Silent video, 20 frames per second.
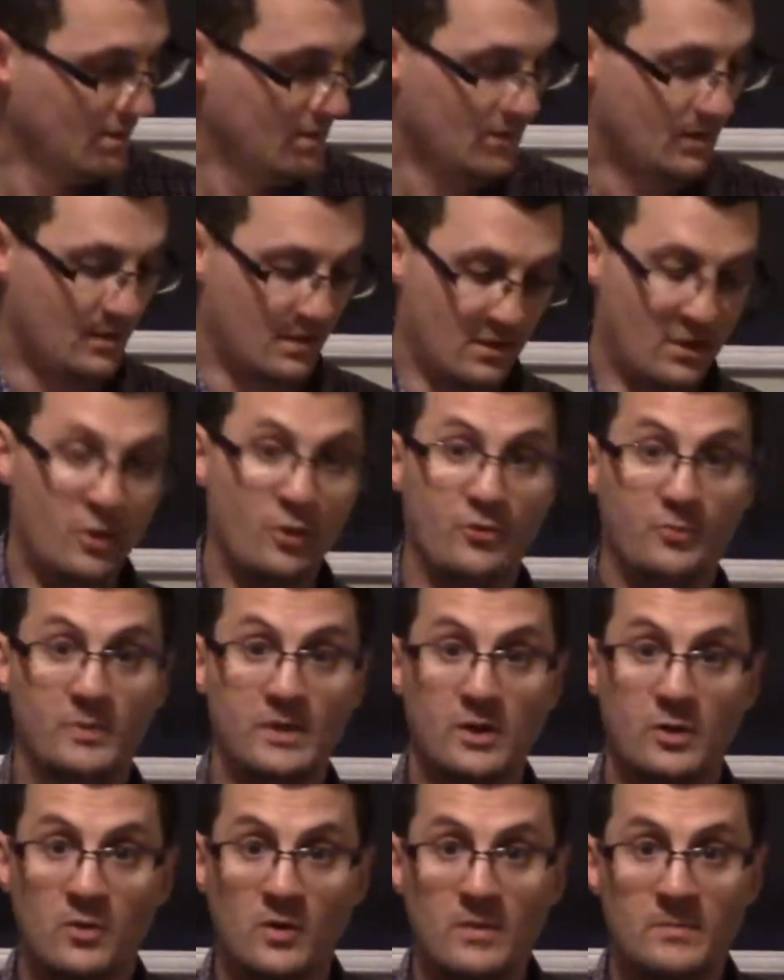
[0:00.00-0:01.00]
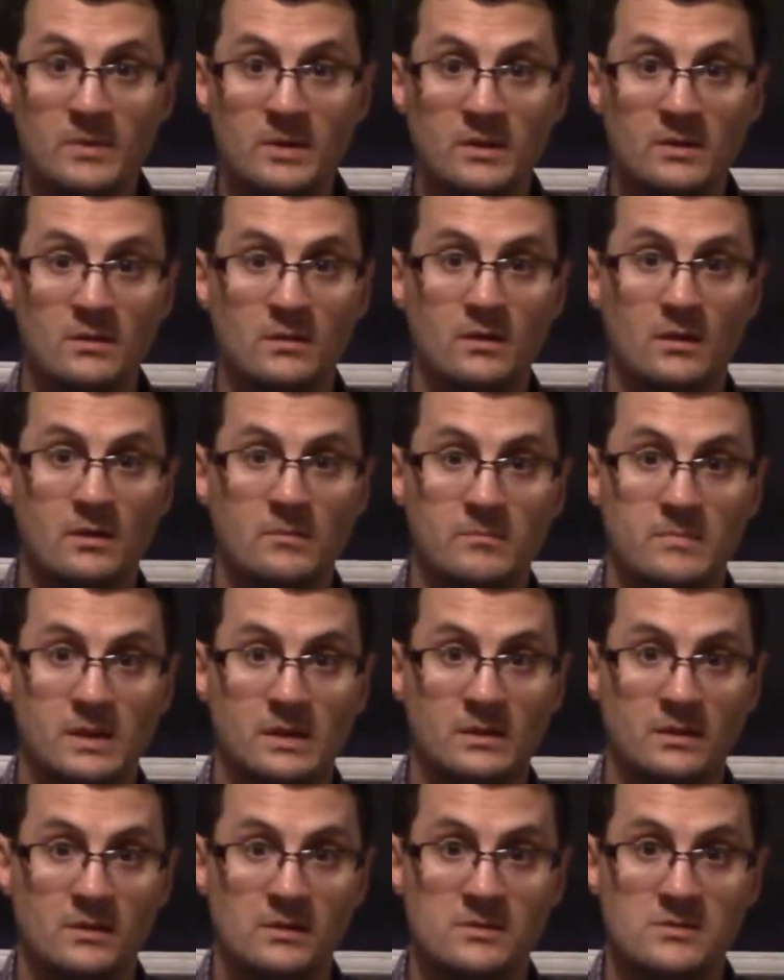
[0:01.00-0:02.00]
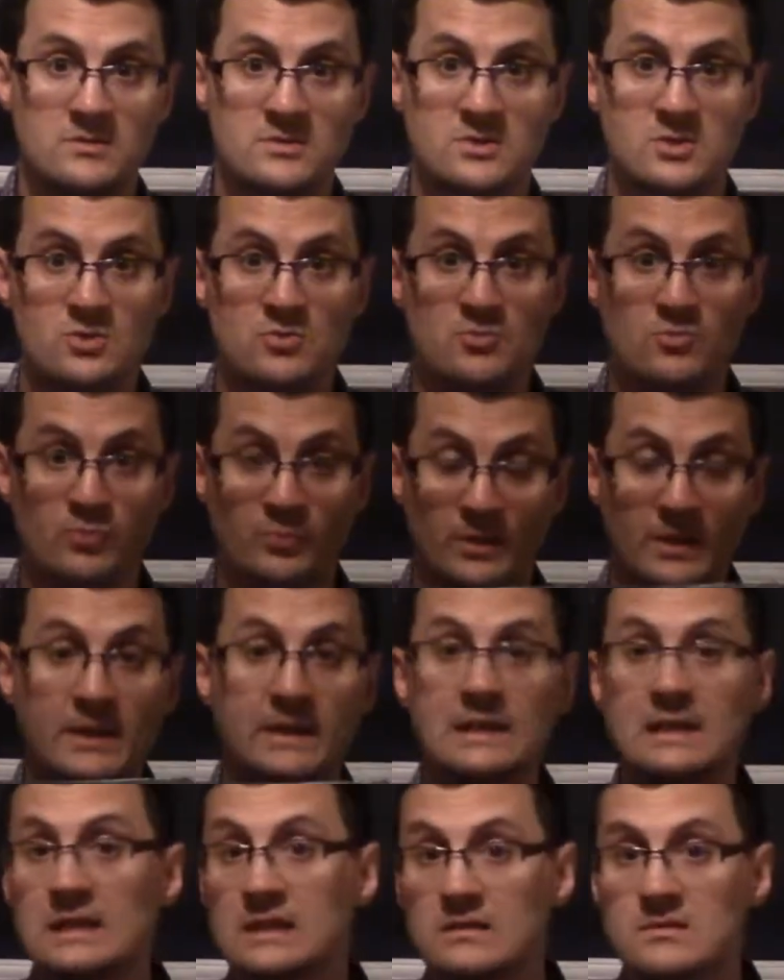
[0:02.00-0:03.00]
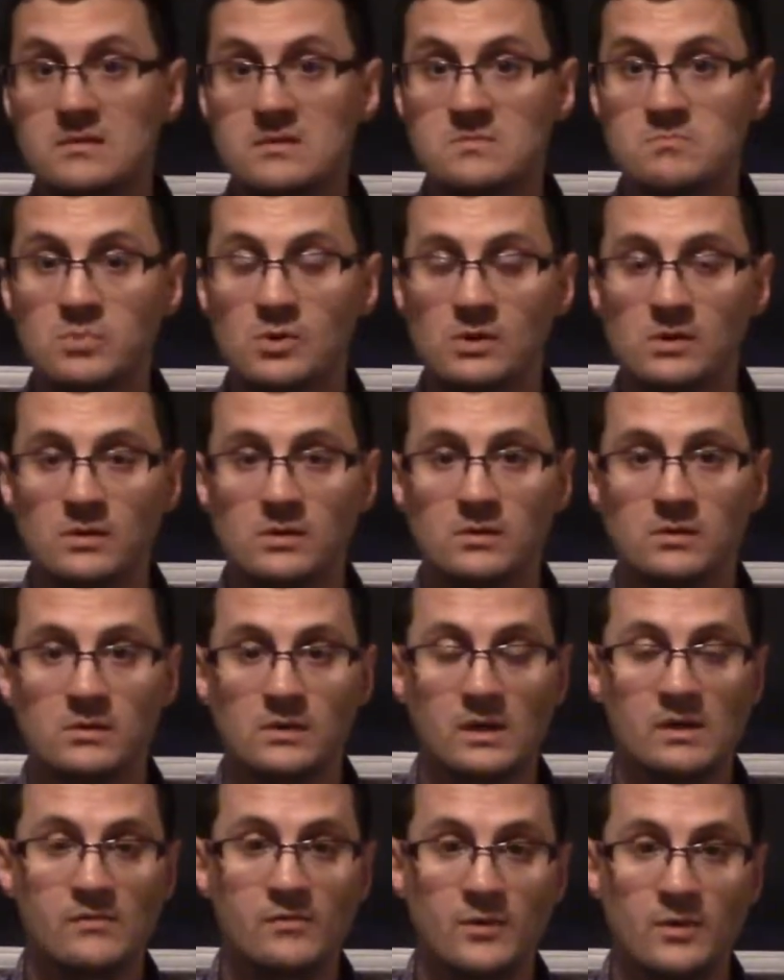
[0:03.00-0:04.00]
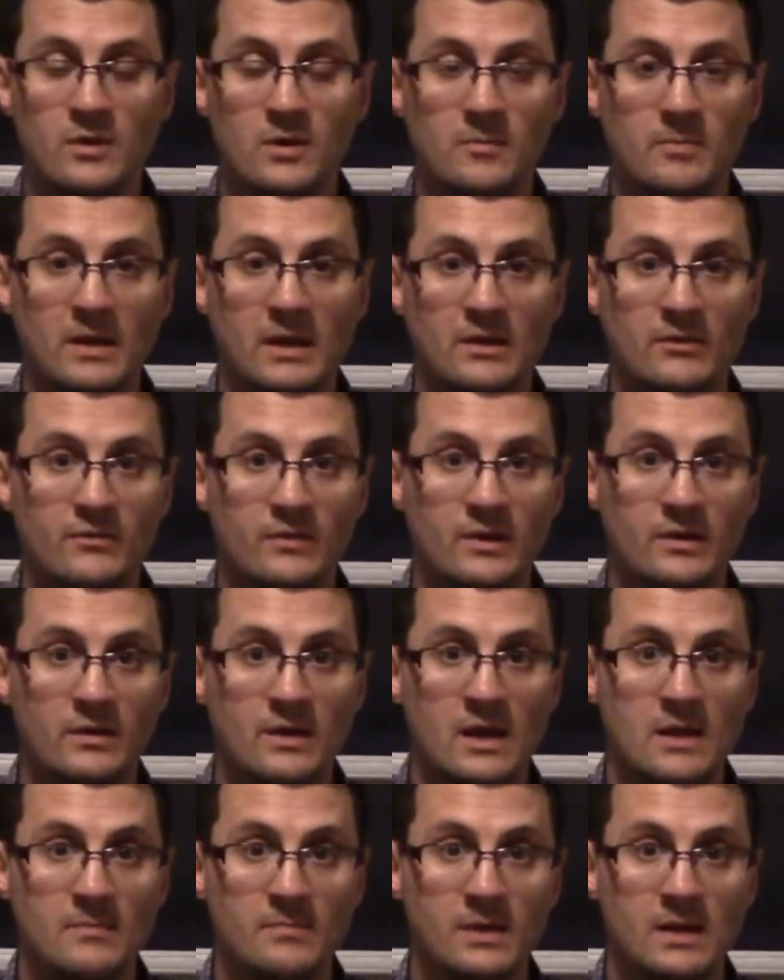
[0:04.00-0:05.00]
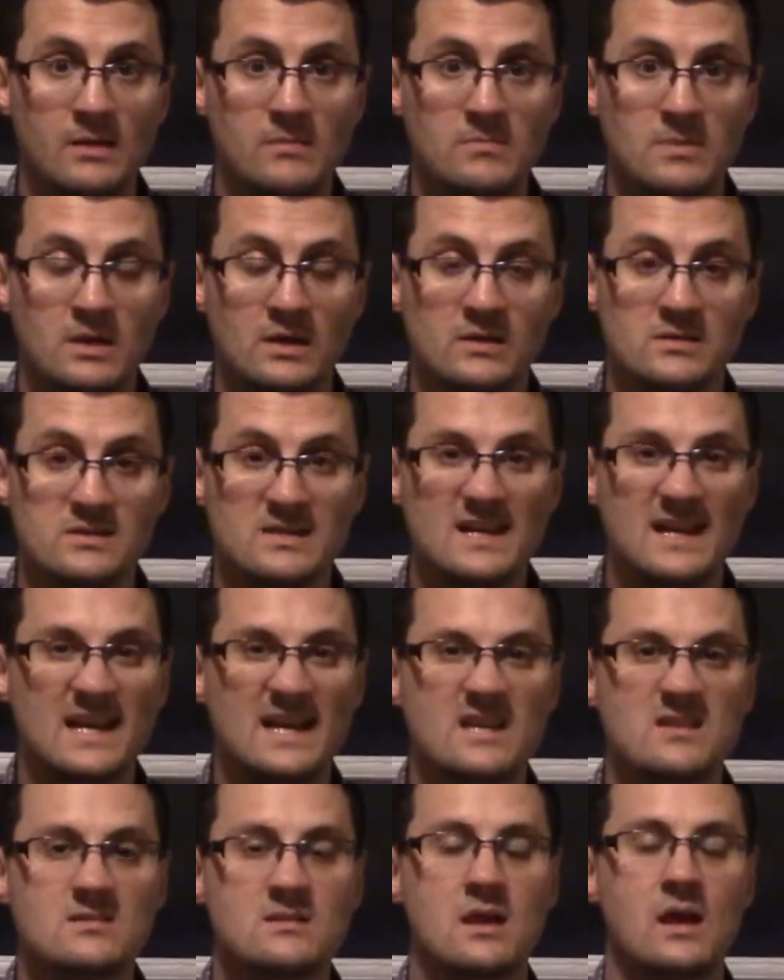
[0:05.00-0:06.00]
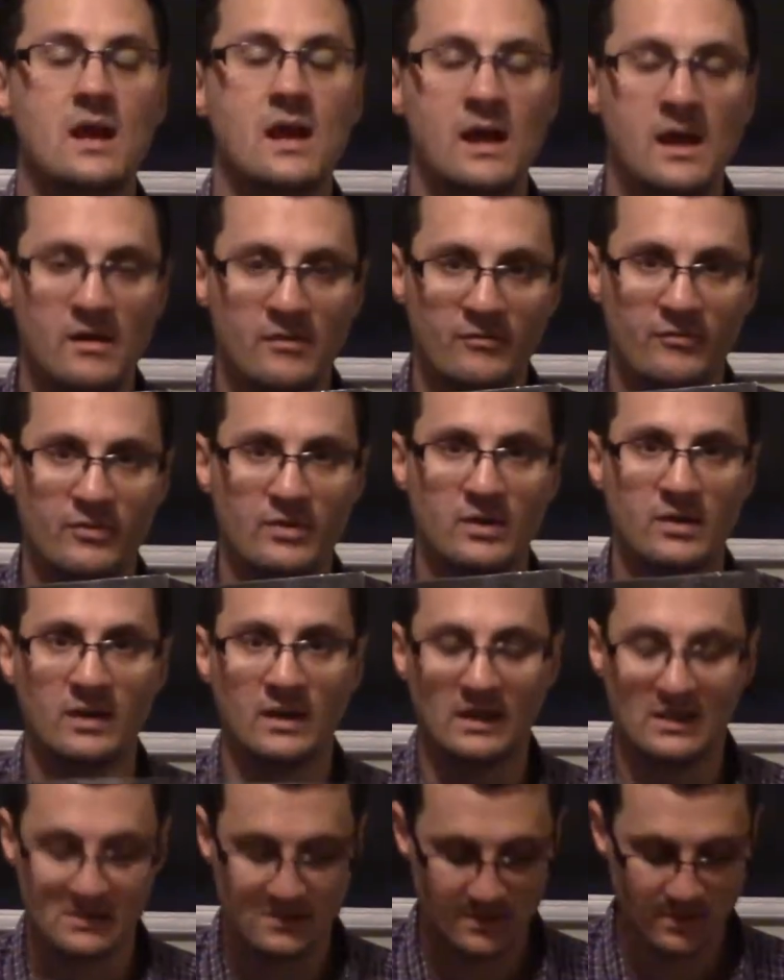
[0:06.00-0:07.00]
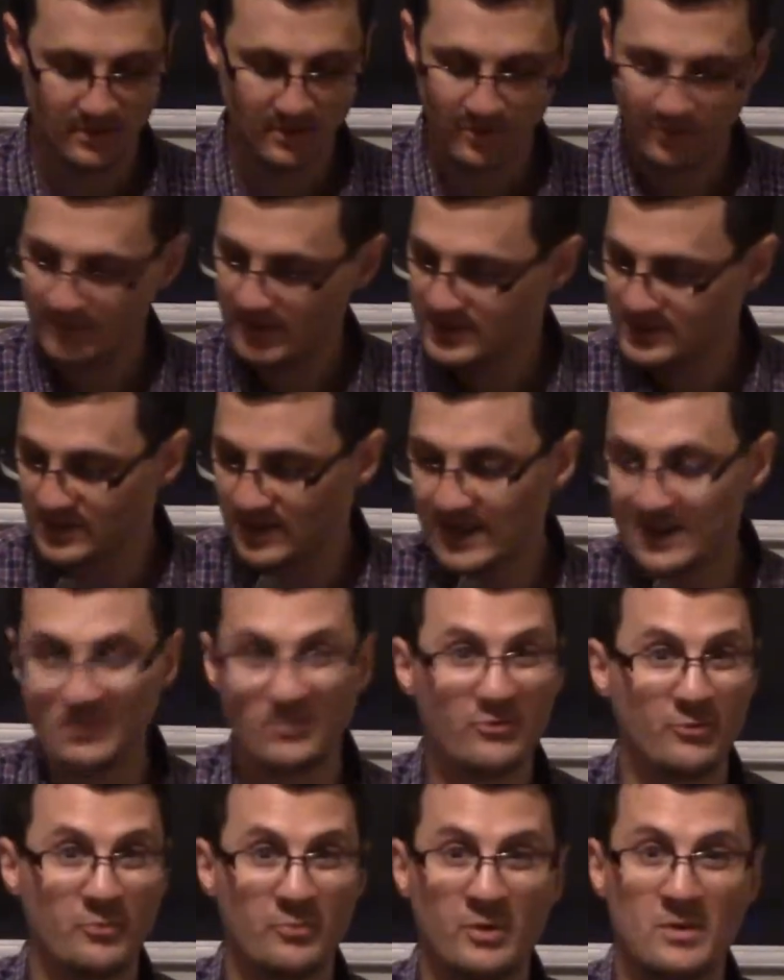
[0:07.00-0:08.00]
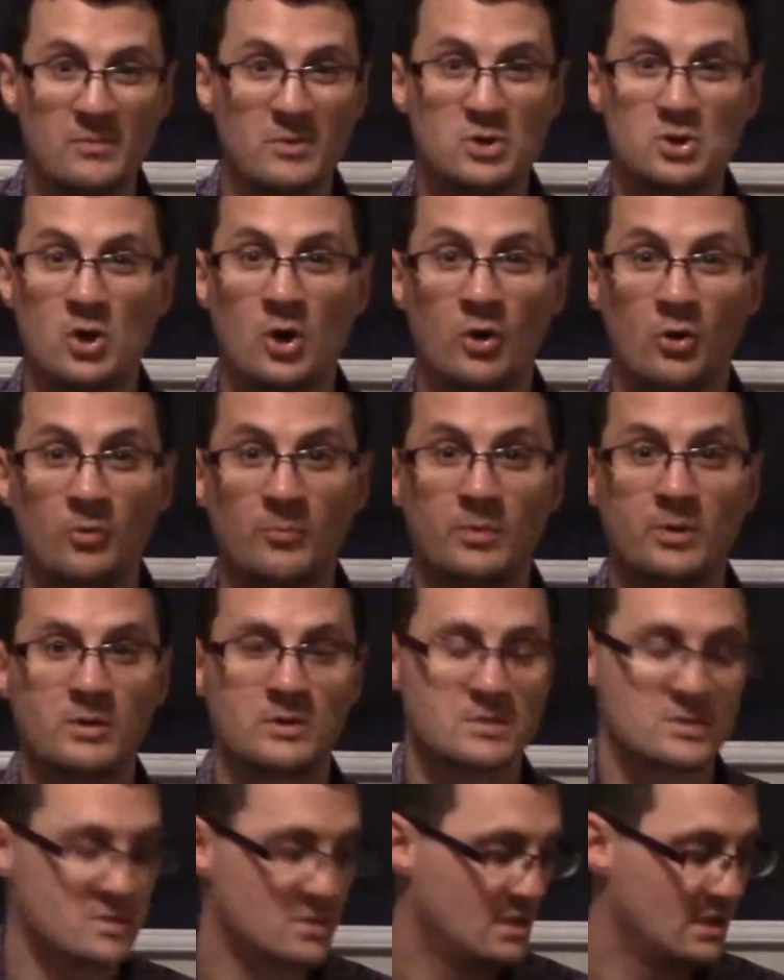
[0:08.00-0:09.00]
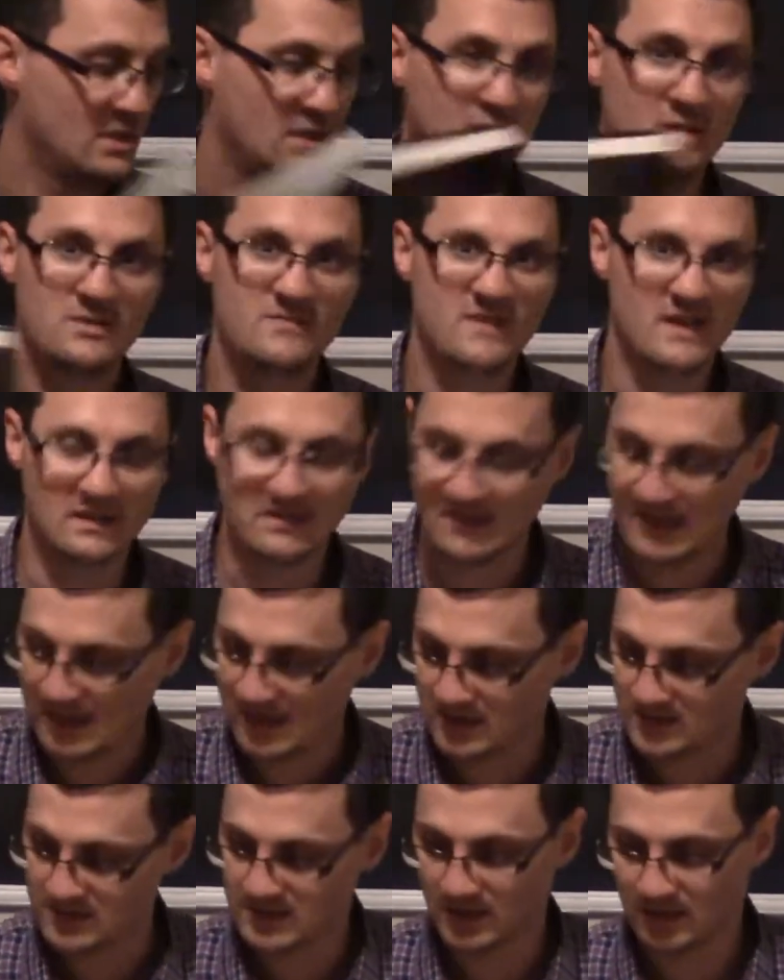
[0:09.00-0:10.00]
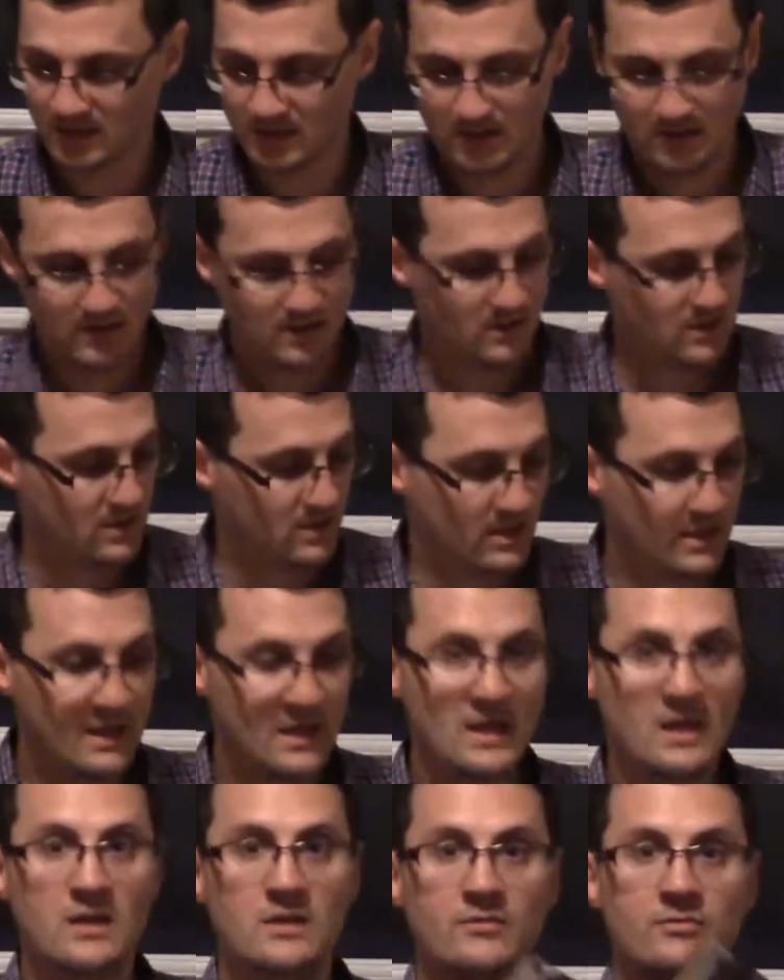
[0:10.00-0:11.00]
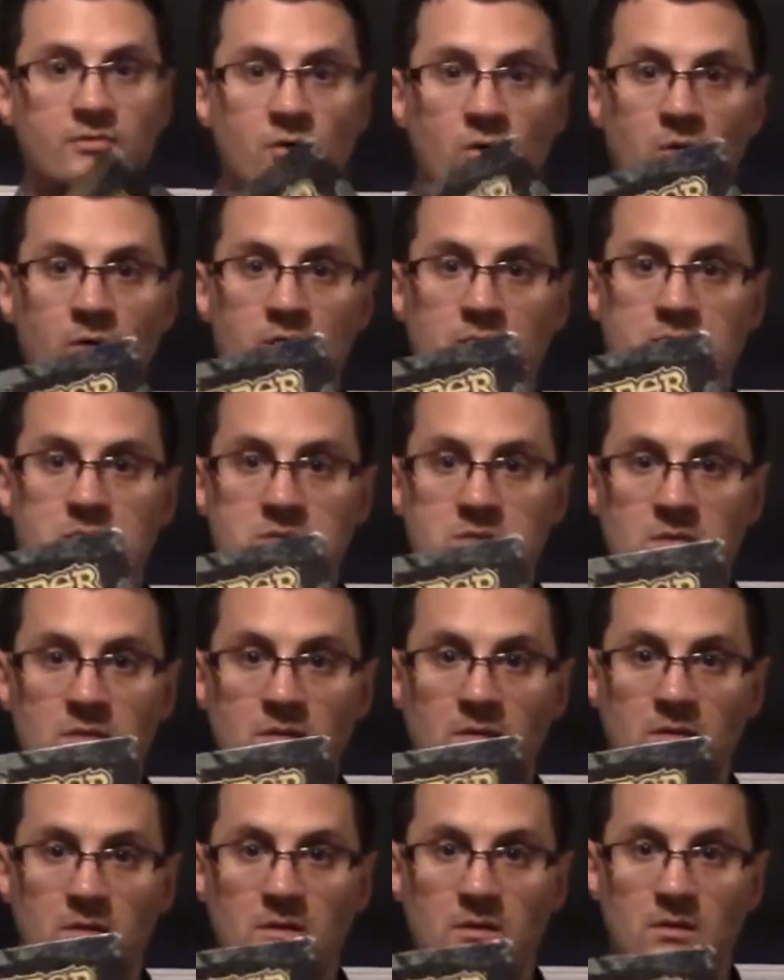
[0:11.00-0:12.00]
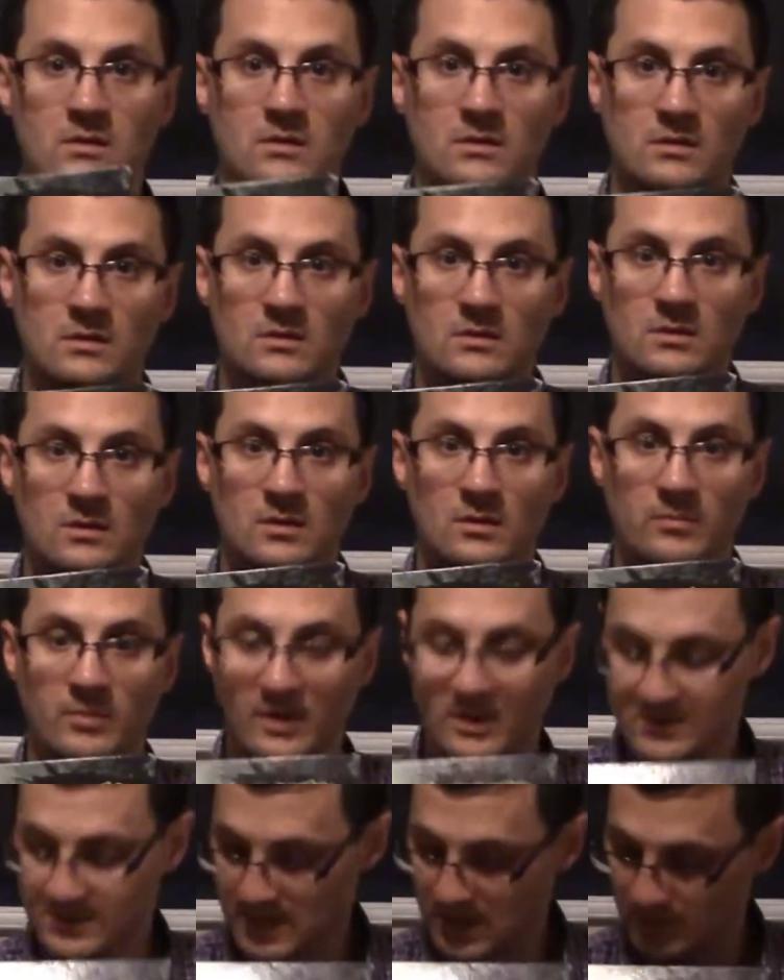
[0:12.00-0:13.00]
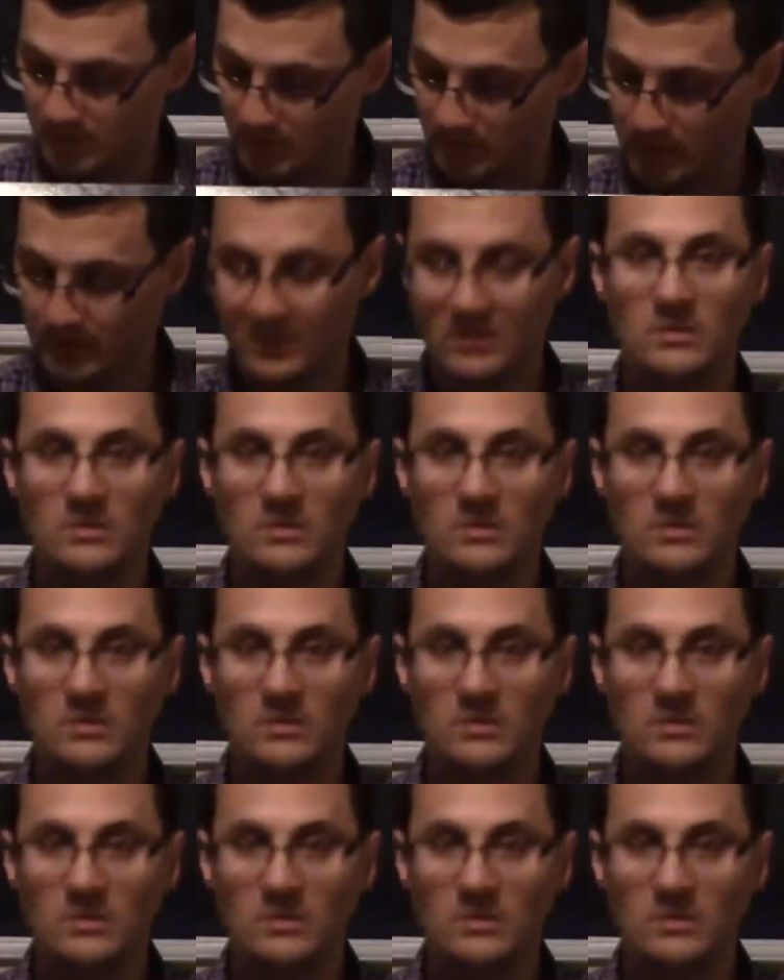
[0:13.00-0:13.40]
Ultimate Equipment, because you really need this book if you're in a Pathfinder campaign, because it has everything. It's got all the magic items from pretty much all the books. It's fantastic. And of course, Player's Handbook.